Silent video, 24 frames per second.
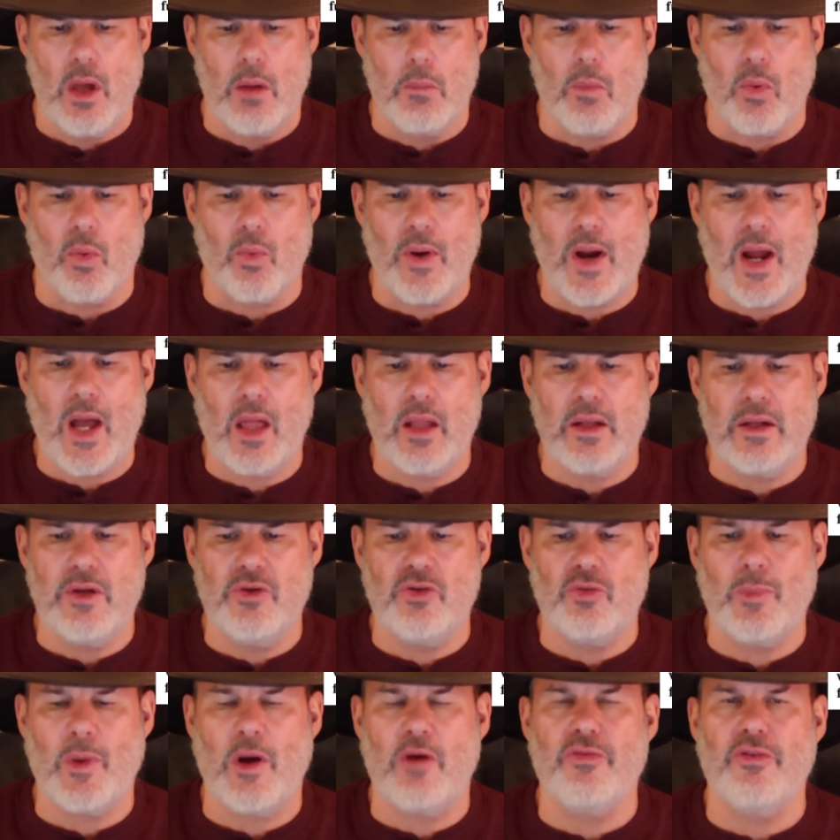Morality
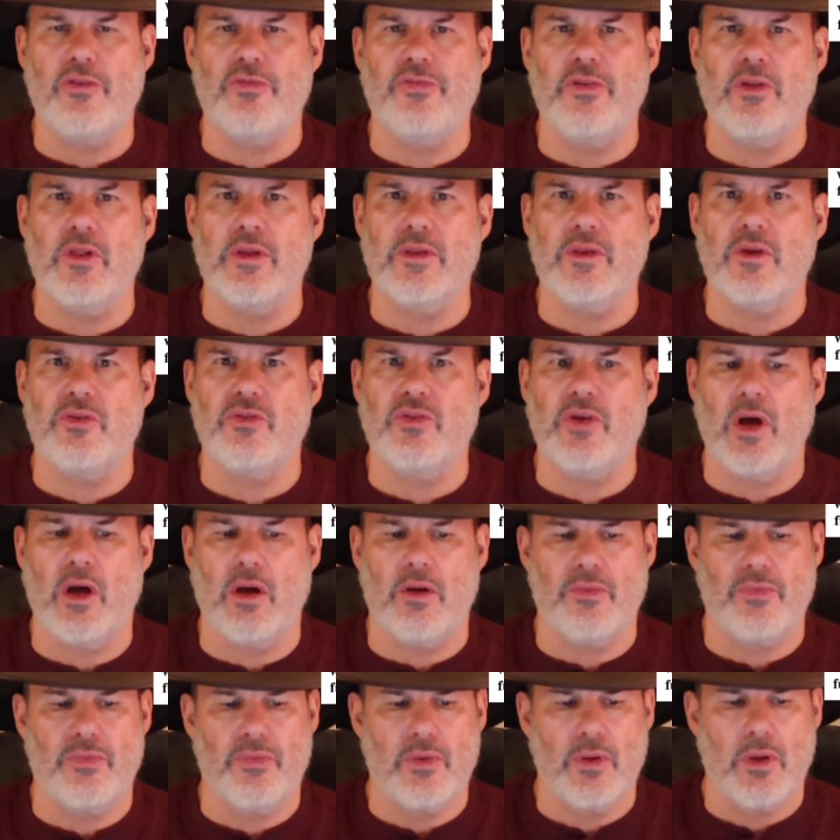is about fulfilling the
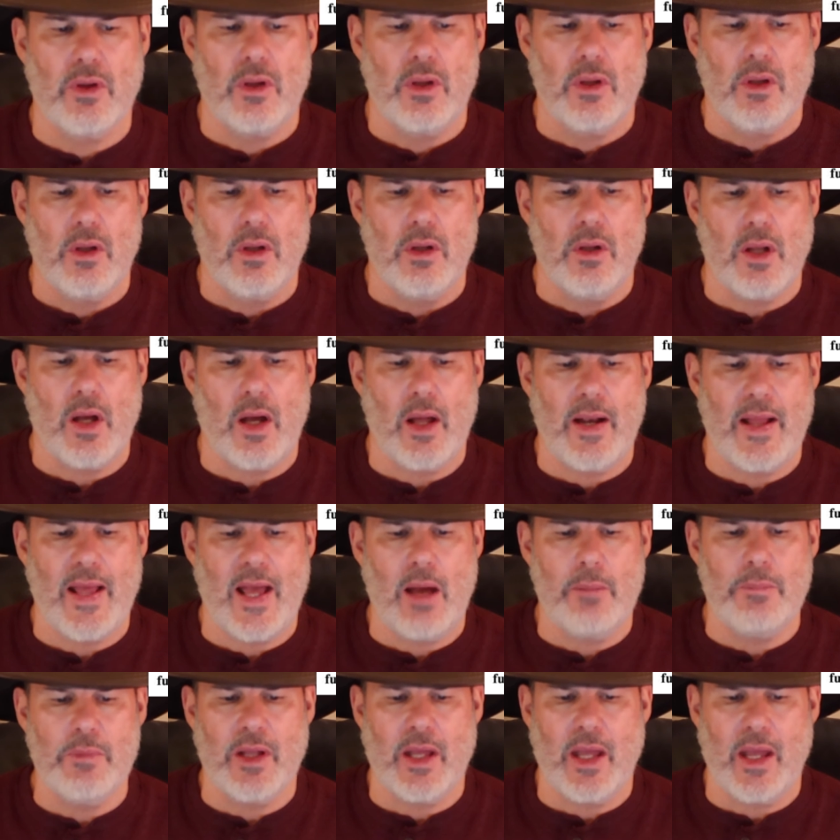self, not
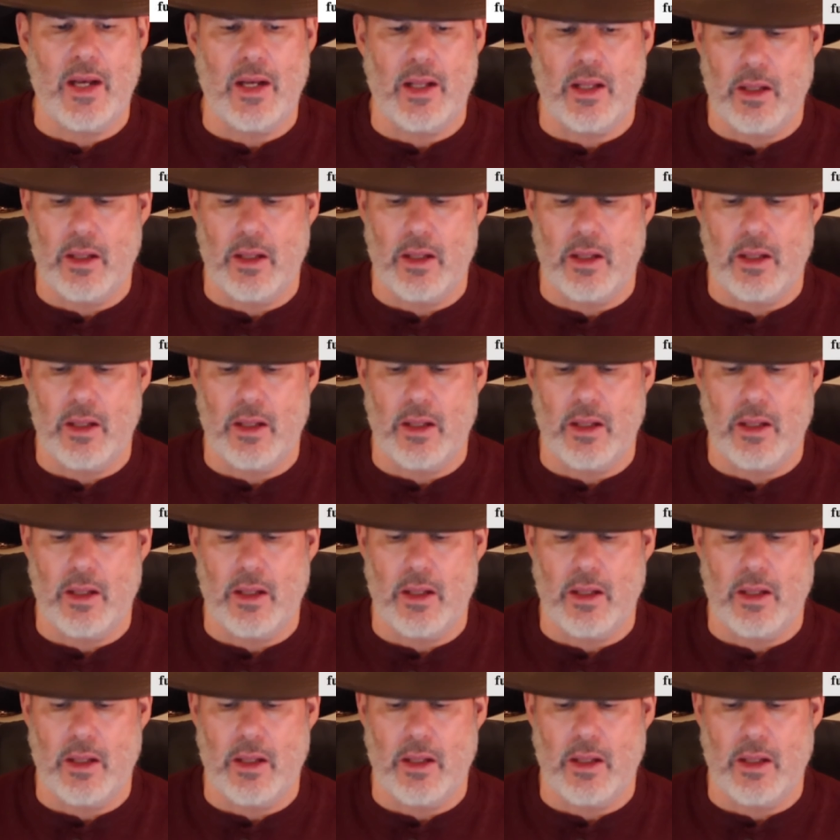abnegating